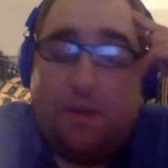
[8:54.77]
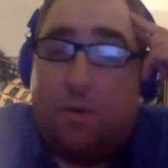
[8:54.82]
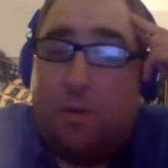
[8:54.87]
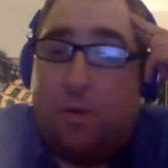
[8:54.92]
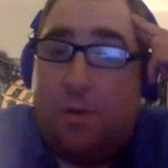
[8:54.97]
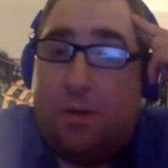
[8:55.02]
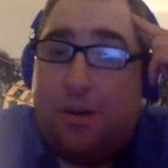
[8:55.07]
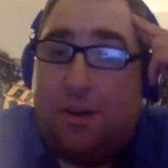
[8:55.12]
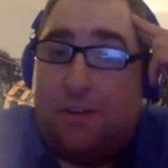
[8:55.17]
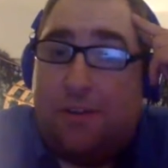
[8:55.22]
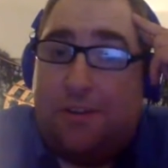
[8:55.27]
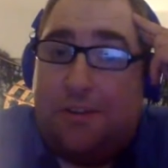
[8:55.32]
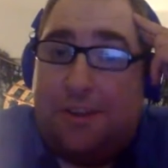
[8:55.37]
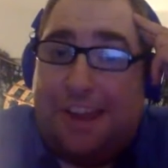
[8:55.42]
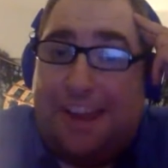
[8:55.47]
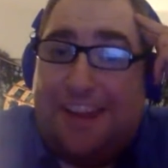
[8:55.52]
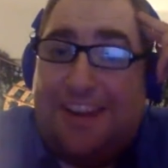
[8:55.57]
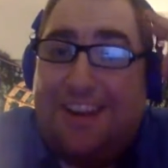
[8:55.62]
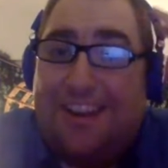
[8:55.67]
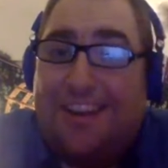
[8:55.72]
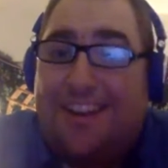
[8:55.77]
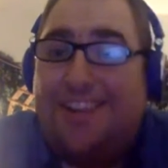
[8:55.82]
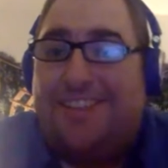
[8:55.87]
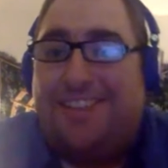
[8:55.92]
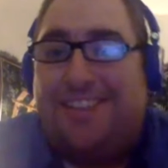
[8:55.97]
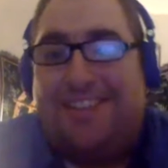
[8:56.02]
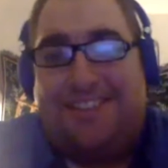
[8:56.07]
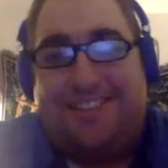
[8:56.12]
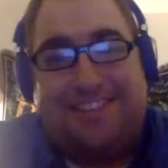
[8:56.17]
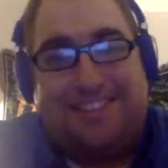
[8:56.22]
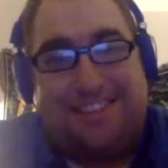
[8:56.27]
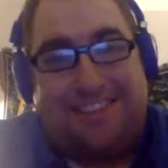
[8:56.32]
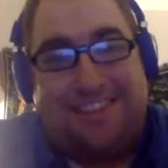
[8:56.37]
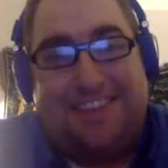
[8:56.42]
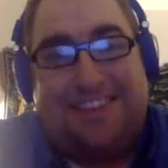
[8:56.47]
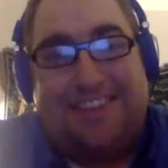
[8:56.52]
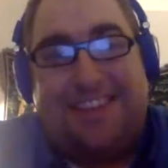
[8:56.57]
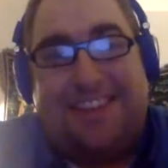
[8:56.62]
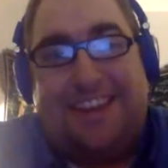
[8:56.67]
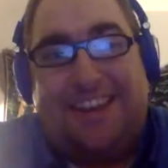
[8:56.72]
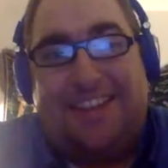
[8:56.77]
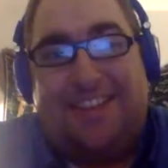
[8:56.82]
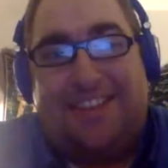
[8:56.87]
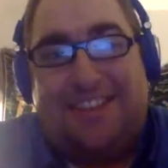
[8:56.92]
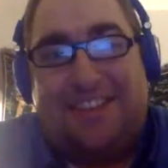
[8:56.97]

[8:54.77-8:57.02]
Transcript: Gorgas Hernandez. If